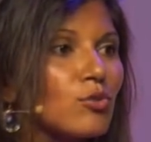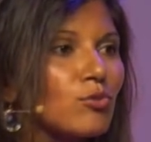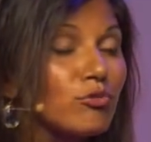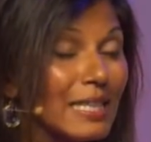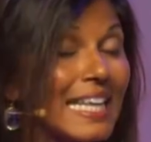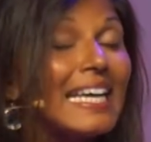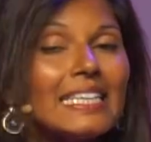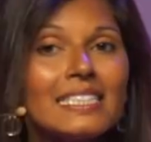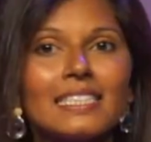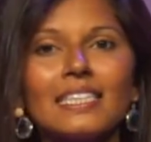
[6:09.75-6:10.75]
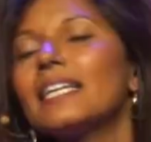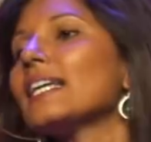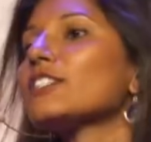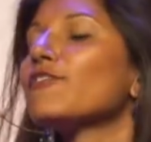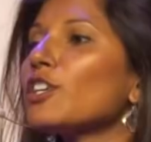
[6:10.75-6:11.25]
Relate
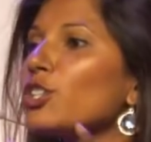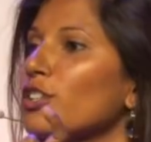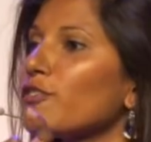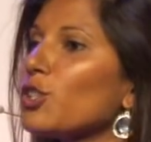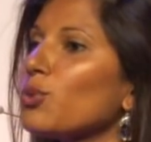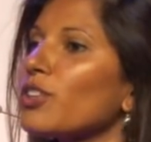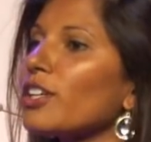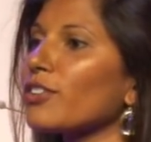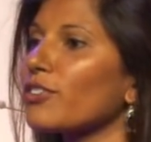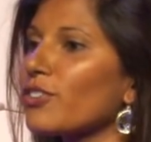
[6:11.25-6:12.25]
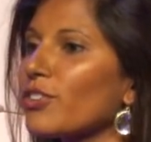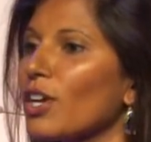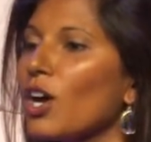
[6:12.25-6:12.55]
is a function of two things